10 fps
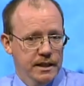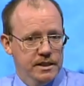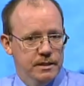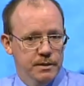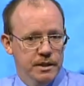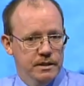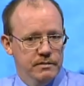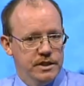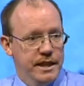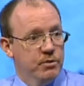and some of
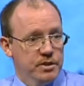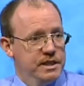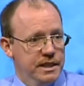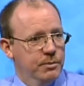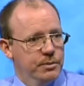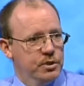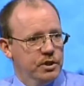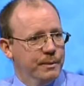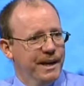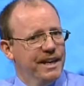the seances that we were
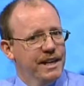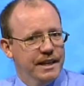talking about.